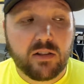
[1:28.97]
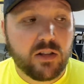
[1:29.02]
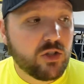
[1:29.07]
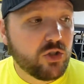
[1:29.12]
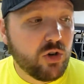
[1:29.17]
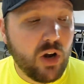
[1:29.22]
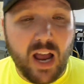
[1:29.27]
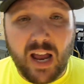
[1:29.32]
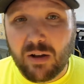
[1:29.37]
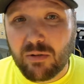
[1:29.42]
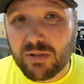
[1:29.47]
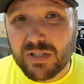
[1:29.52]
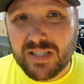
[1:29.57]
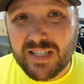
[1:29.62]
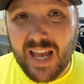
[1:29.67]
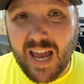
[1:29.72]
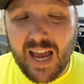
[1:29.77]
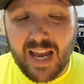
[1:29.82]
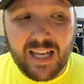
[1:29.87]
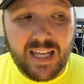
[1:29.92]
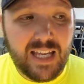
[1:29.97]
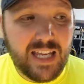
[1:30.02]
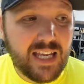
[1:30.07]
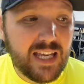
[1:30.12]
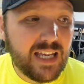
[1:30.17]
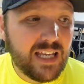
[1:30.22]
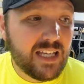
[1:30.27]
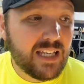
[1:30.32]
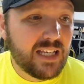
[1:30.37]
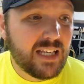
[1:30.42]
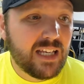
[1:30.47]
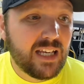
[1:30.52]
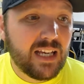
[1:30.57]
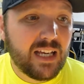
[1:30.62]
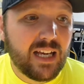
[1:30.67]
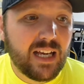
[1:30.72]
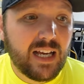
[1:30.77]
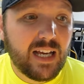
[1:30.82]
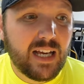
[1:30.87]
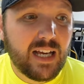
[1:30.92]
The track was tacky,
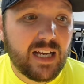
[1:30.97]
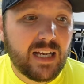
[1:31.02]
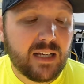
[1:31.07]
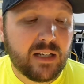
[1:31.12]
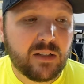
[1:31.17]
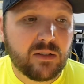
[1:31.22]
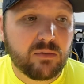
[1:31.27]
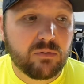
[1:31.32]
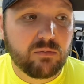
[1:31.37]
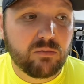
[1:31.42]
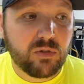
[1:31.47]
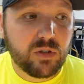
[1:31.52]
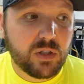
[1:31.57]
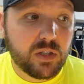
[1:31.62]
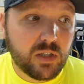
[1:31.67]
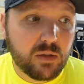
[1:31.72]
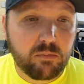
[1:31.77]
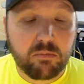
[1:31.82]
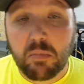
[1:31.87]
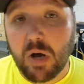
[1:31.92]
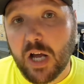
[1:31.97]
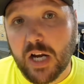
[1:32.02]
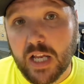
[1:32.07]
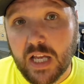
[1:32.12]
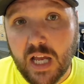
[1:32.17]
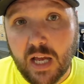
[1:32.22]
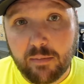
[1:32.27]
muddy.